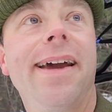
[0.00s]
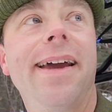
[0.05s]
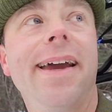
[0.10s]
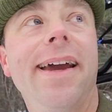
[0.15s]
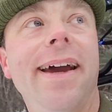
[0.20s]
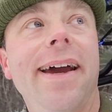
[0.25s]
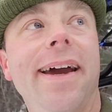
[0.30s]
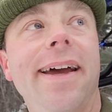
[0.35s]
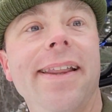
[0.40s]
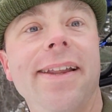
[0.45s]

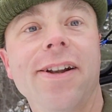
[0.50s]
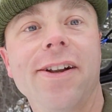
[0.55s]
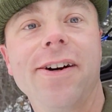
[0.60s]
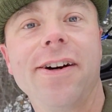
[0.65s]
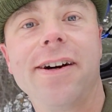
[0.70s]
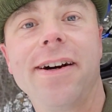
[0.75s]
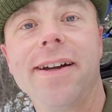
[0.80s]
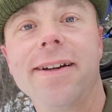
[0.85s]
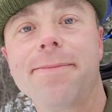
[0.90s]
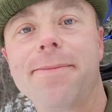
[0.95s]
yeah, a little
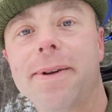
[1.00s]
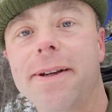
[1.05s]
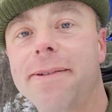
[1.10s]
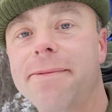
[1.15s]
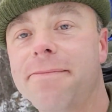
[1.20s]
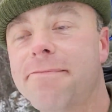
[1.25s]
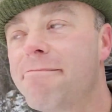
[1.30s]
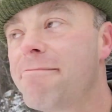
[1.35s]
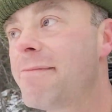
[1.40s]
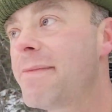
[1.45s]
odd, but
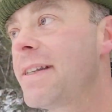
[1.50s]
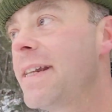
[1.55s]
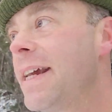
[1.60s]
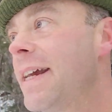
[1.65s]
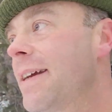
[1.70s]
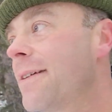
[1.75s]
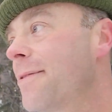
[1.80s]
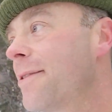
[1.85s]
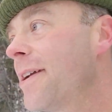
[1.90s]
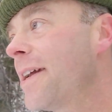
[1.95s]

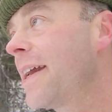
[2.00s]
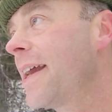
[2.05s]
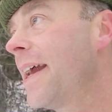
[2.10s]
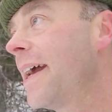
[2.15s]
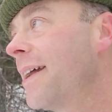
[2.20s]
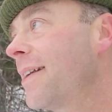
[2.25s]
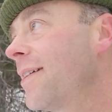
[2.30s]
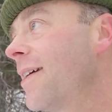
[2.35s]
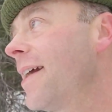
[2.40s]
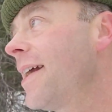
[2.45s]
take it where you
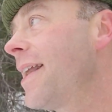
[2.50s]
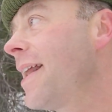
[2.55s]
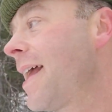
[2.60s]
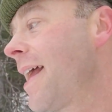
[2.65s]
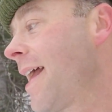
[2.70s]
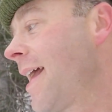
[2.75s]
can, right?